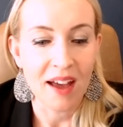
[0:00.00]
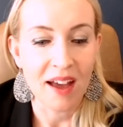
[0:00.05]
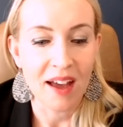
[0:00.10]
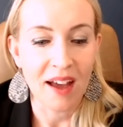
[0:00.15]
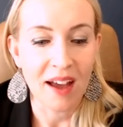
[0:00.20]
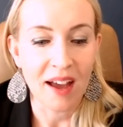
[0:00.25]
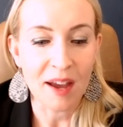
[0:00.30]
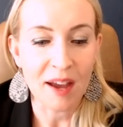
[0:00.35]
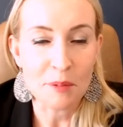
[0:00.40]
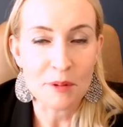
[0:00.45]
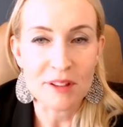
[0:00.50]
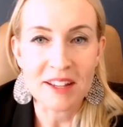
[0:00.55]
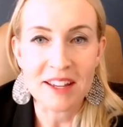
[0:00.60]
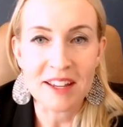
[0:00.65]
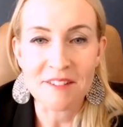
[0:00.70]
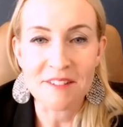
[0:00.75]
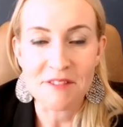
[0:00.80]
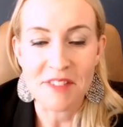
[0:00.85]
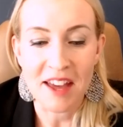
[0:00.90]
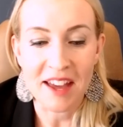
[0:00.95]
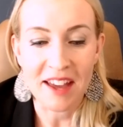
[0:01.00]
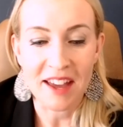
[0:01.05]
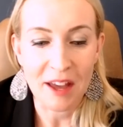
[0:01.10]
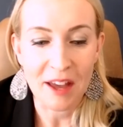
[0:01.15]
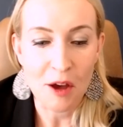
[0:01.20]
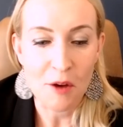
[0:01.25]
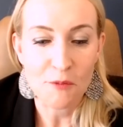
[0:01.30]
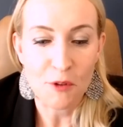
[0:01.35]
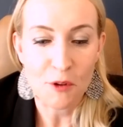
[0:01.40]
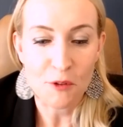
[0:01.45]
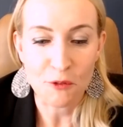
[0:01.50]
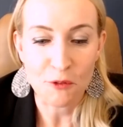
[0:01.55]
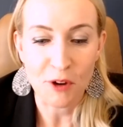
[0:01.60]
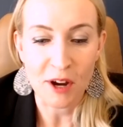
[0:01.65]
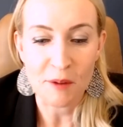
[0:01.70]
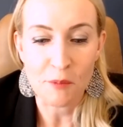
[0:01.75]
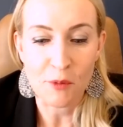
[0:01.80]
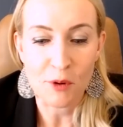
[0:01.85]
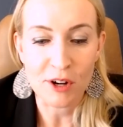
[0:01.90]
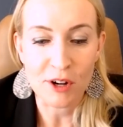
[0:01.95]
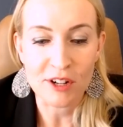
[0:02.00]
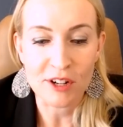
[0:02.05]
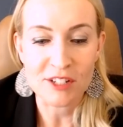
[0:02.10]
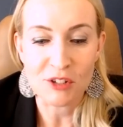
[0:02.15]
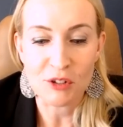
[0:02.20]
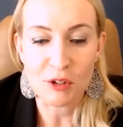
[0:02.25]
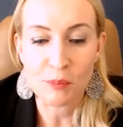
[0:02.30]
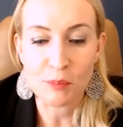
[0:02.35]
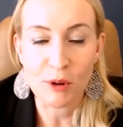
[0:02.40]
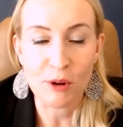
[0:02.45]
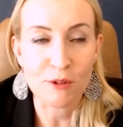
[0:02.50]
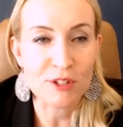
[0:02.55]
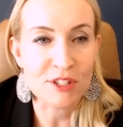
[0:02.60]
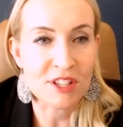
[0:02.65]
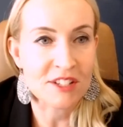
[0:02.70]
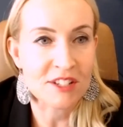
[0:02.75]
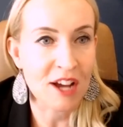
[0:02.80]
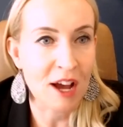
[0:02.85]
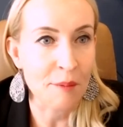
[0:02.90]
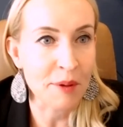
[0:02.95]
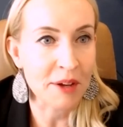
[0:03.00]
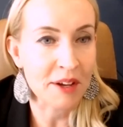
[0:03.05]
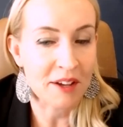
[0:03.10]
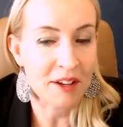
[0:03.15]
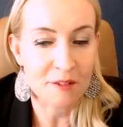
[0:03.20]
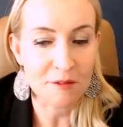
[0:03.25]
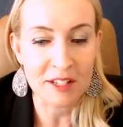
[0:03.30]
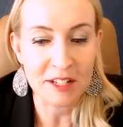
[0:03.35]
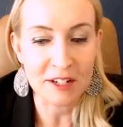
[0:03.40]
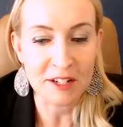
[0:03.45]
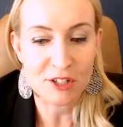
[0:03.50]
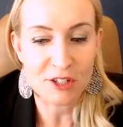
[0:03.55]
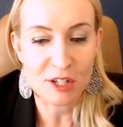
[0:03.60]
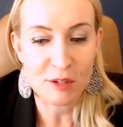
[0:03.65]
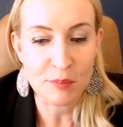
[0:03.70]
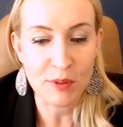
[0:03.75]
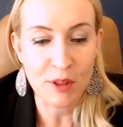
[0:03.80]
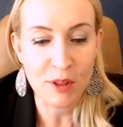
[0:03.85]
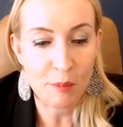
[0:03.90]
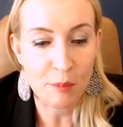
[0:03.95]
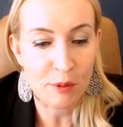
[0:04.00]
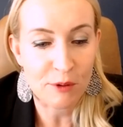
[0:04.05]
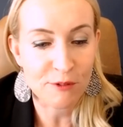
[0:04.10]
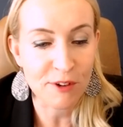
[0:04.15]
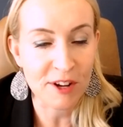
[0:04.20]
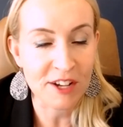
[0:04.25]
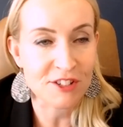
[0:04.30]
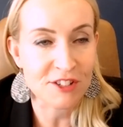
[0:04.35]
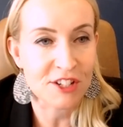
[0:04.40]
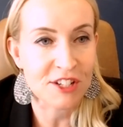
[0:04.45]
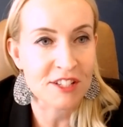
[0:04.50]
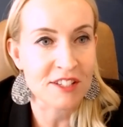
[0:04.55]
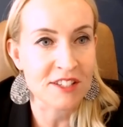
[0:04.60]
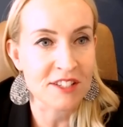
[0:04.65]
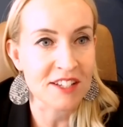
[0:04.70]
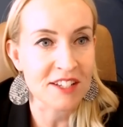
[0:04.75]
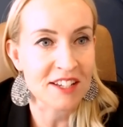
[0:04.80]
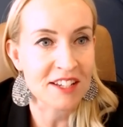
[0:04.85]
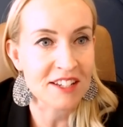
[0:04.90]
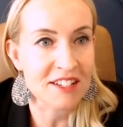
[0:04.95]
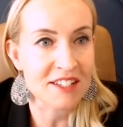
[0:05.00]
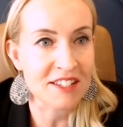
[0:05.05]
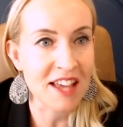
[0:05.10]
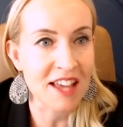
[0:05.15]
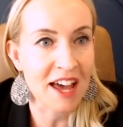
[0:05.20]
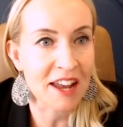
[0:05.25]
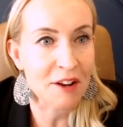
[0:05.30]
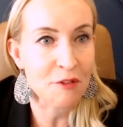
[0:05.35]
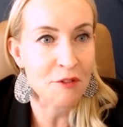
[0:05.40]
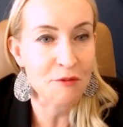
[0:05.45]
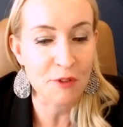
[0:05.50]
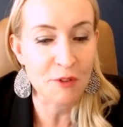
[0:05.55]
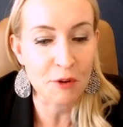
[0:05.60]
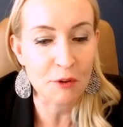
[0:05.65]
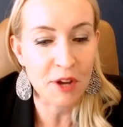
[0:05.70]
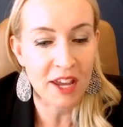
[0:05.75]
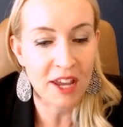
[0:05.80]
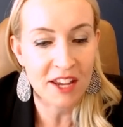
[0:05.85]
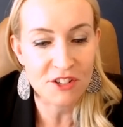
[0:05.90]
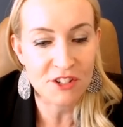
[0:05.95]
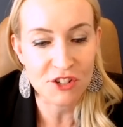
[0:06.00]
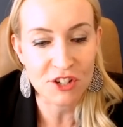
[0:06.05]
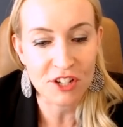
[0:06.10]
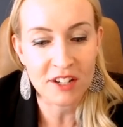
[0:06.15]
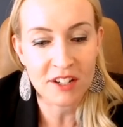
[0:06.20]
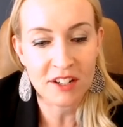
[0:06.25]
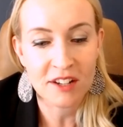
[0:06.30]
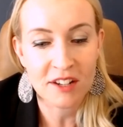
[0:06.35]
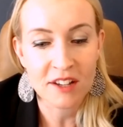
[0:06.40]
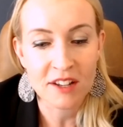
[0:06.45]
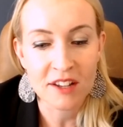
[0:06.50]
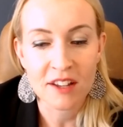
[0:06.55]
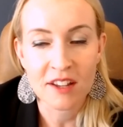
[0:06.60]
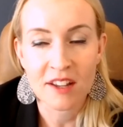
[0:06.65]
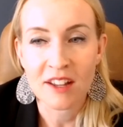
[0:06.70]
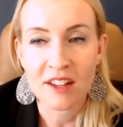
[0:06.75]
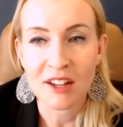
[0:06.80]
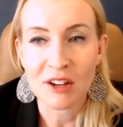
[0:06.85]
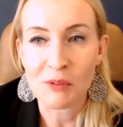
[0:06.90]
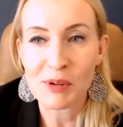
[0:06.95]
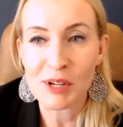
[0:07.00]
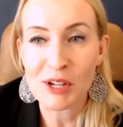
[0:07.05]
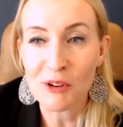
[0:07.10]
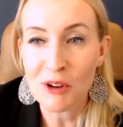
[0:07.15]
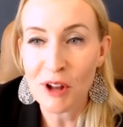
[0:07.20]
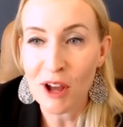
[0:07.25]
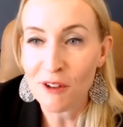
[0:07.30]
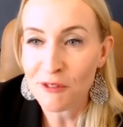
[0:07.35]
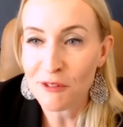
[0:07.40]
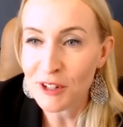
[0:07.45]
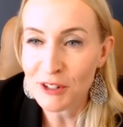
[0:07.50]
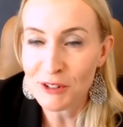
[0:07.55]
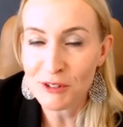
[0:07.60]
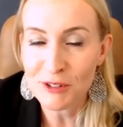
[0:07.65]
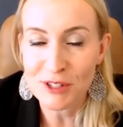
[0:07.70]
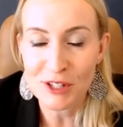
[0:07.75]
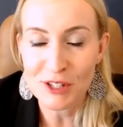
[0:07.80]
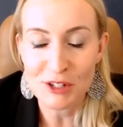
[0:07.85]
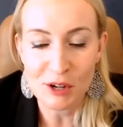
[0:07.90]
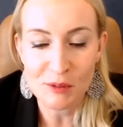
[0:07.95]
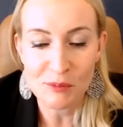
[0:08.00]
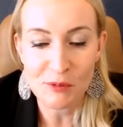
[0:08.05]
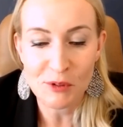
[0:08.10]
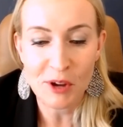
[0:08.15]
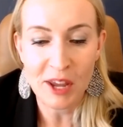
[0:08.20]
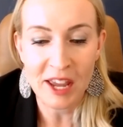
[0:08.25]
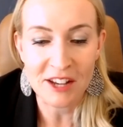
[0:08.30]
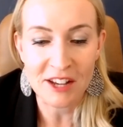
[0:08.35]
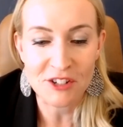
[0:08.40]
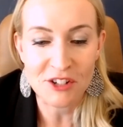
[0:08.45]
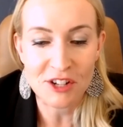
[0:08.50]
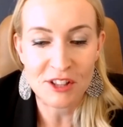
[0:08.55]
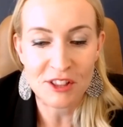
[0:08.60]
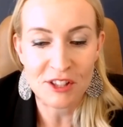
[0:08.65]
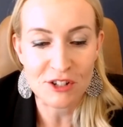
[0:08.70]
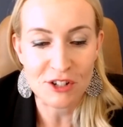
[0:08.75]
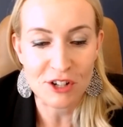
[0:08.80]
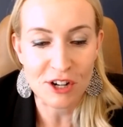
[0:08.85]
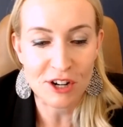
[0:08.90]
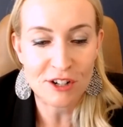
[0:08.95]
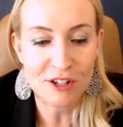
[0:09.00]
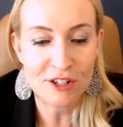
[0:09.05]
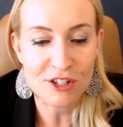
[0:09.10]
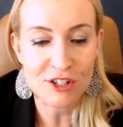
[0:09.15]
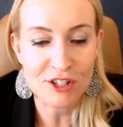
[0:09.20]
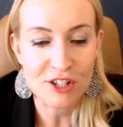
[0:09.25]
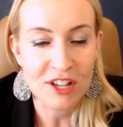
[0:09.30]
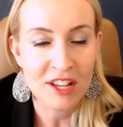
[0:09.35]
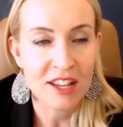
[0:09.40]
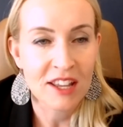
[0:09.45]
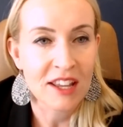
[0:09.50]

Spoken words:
I believe that a helpful framework to approach the topic of leadership in our professions is that of vocation. We don't often use the term vocation in the church.